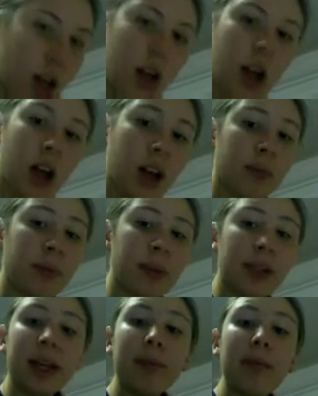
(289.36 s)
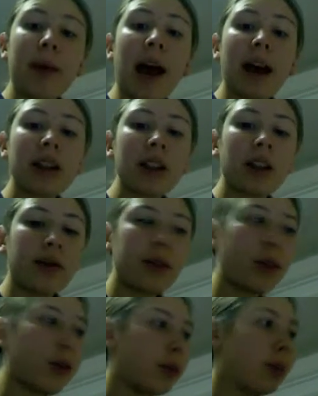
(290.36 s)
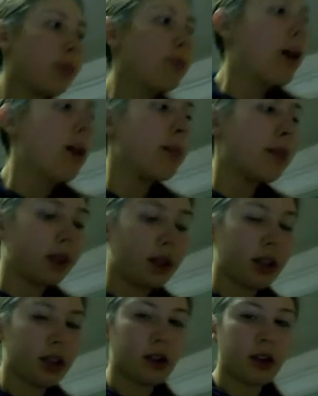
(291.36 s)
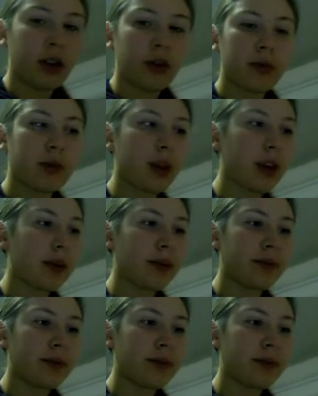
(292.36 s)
the impact of human population. Oh, sorry,